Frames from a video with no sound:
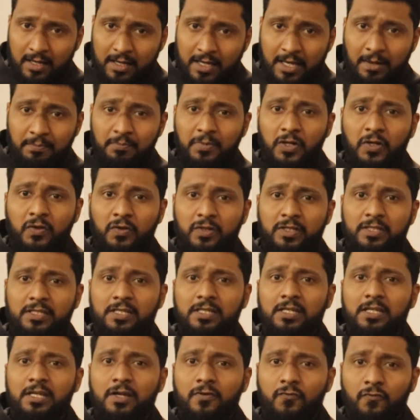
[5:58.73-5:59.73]

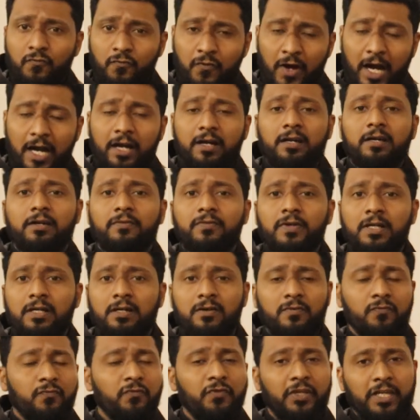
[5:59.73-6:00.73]
community,
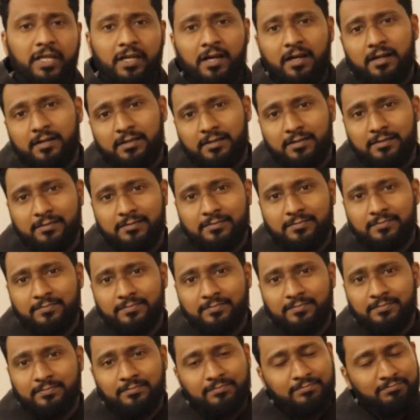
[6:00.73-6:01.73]
wherever we are.
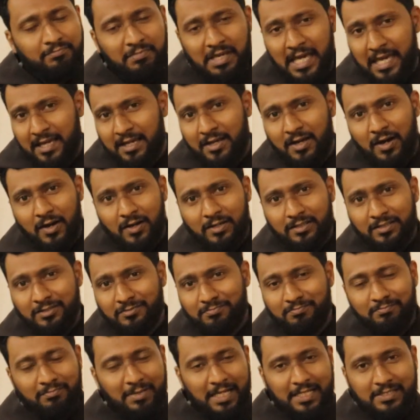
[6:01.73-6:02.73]
May God
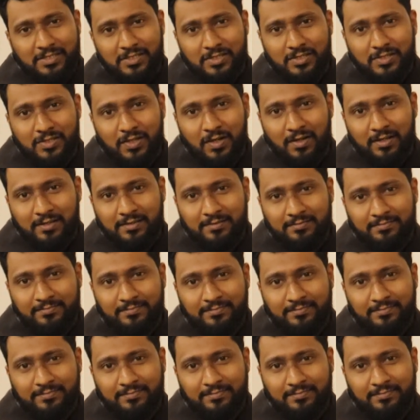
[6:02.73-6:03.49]
bless us all.